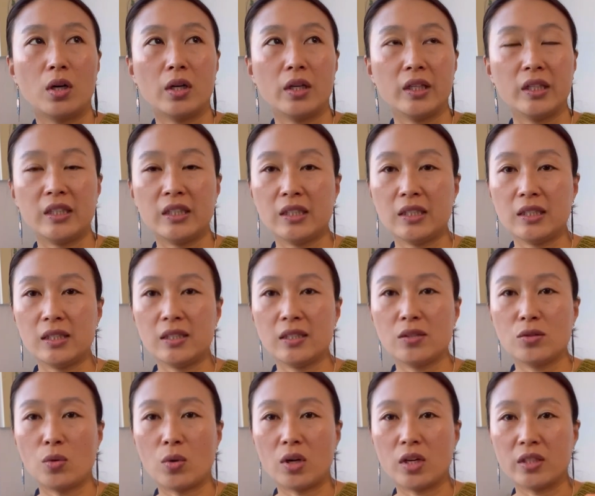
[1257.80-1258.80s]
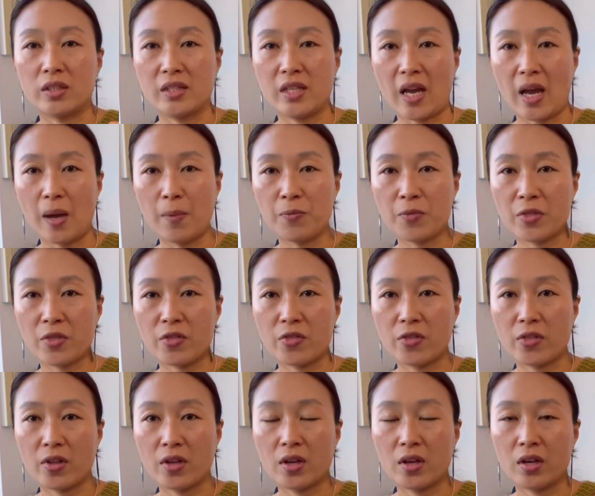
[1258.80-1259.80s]
ease or
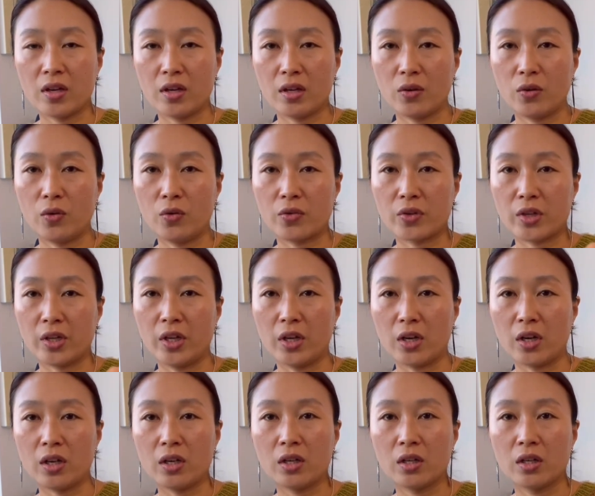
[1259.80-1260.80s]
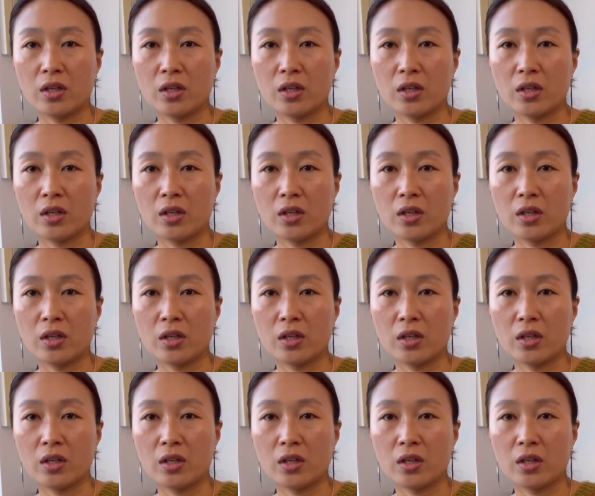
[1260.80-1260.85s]
depth over here